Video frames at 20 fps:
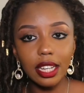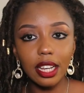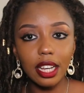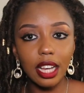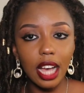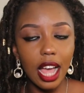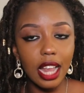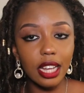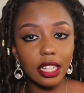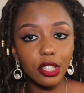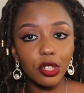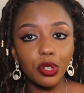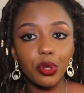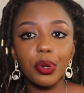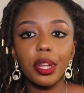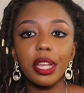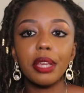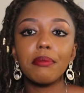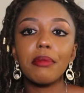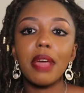curling
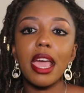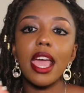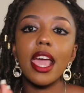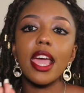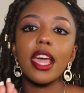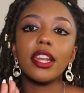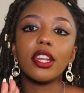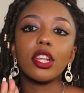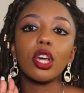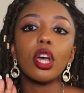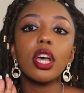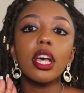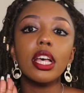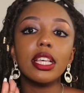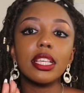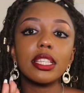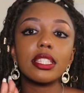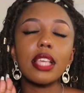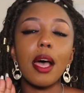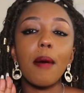cream and
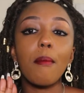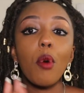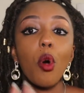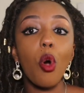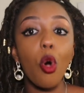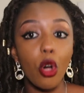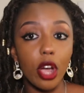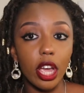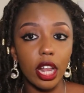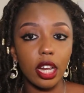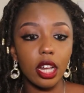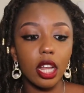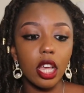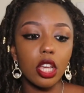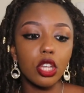some oil.